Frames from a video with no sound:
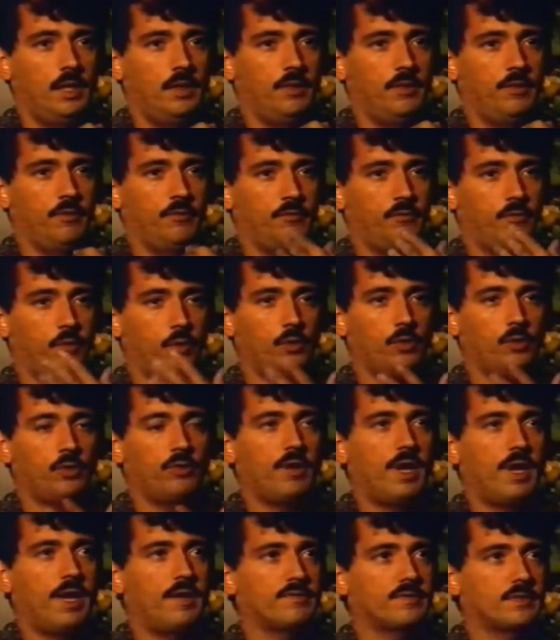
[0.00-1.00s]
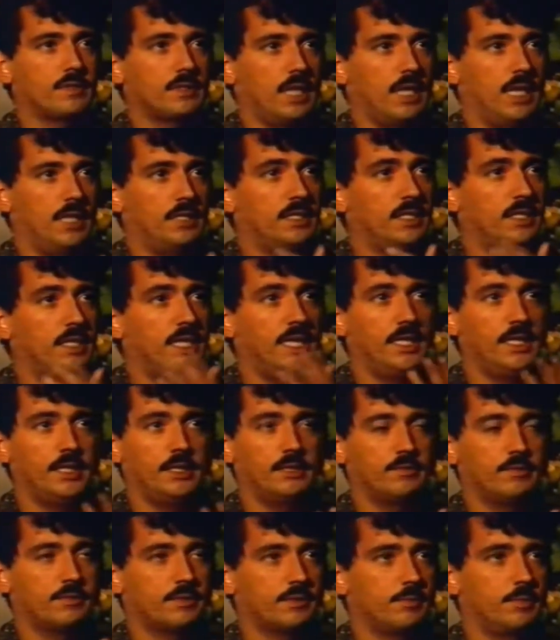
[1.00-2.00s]
the photographs and the
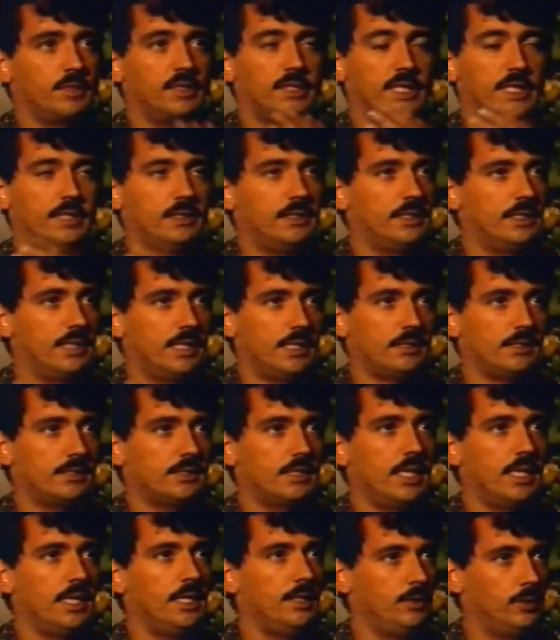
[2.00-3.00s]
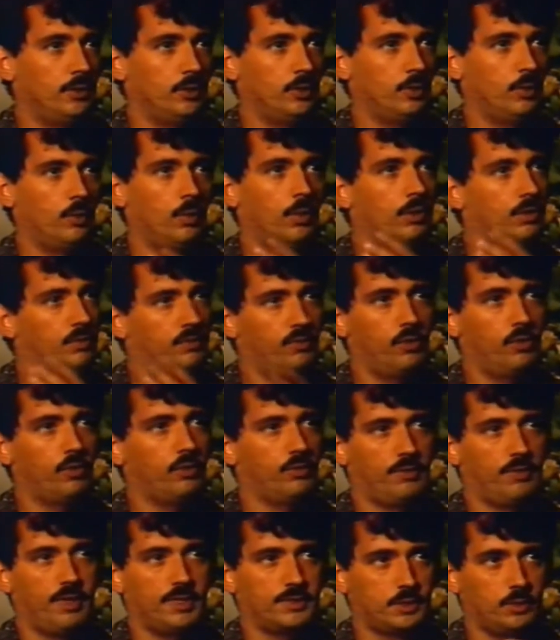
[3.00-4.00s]
negatives, but they did not say, you know, what
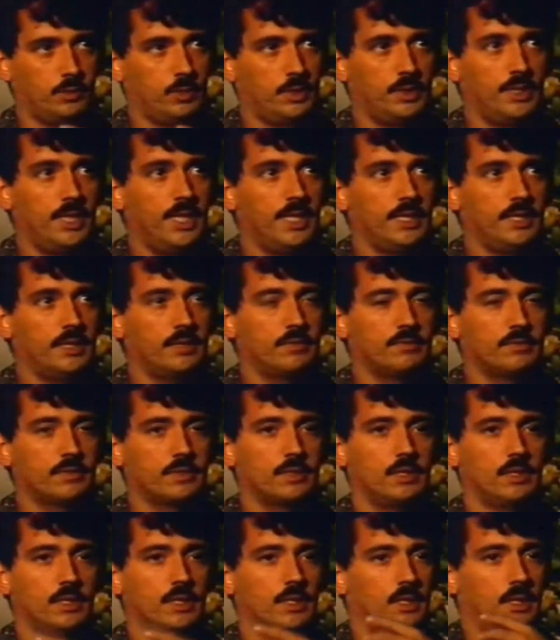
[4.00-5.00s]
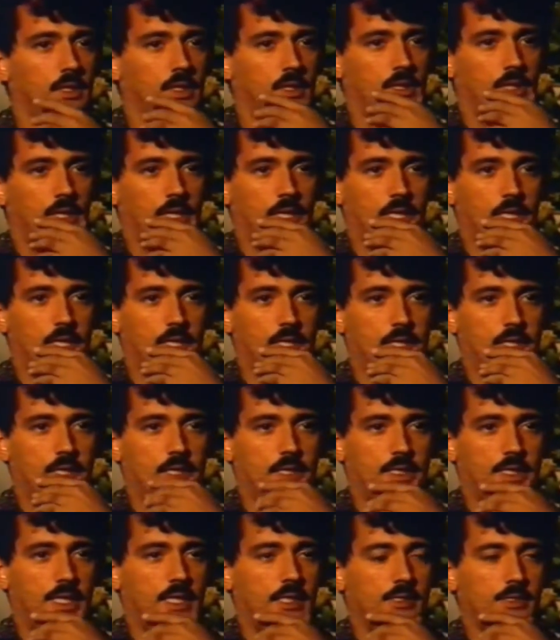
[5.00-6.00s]
photographs or what negatives. They
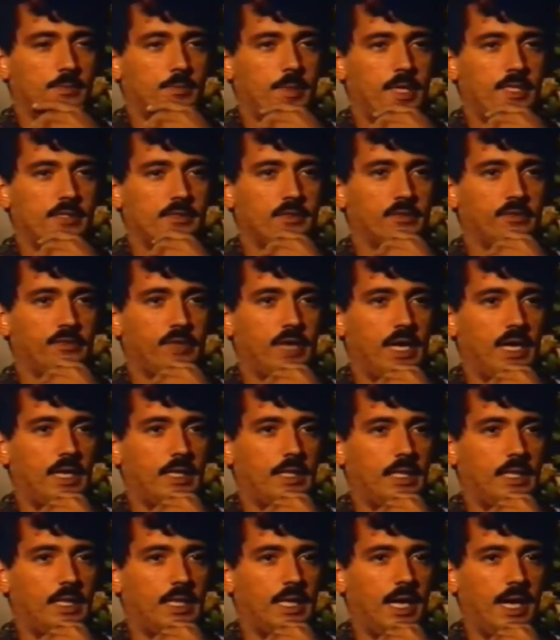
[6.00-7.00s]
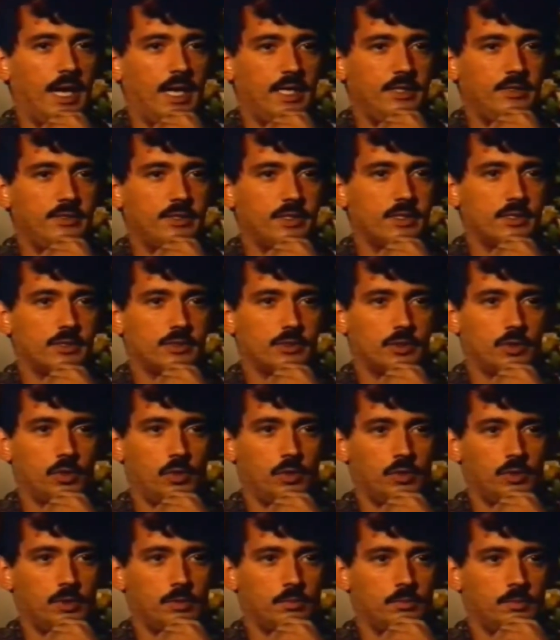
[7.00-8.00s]
didn't specify, and I just
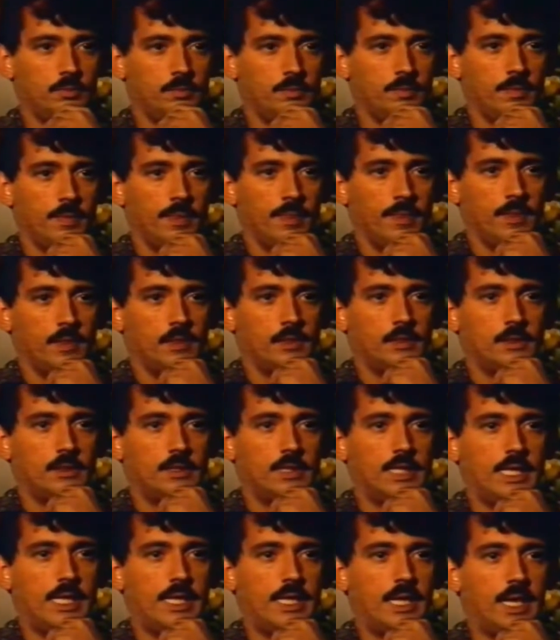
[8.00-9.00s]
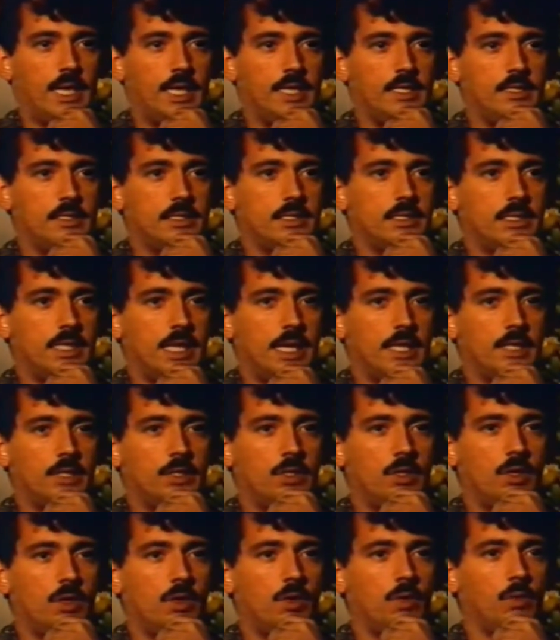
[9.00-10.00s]
told them that I did not
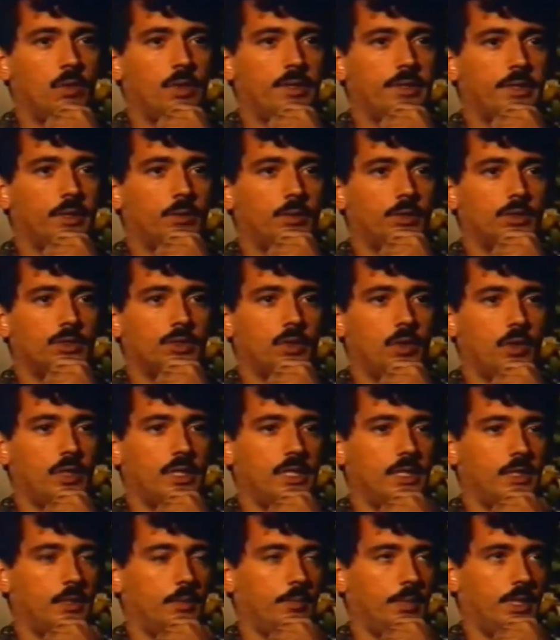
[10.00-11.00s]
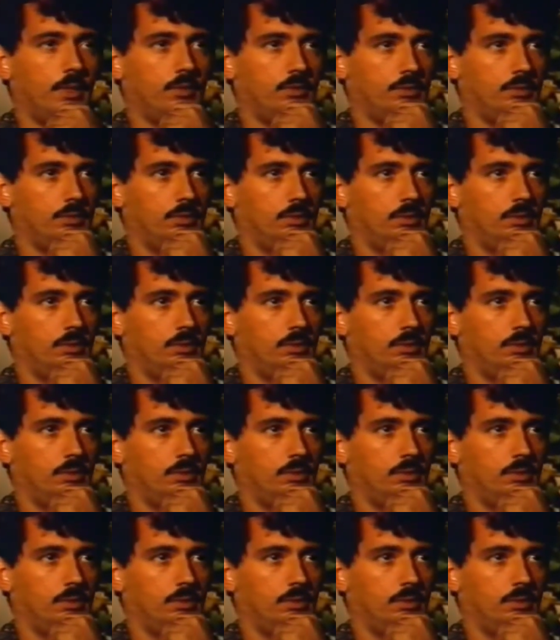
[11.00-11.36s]
know what they were talking about.